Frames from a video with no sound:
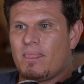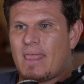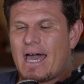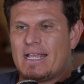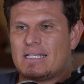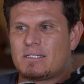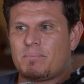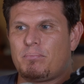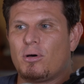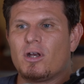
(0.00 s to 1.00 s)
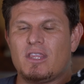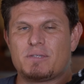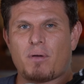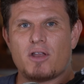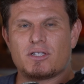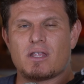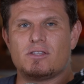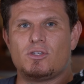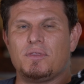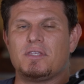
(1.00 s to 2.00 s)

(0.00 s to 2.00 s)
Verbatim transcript: that is putting these projects and doing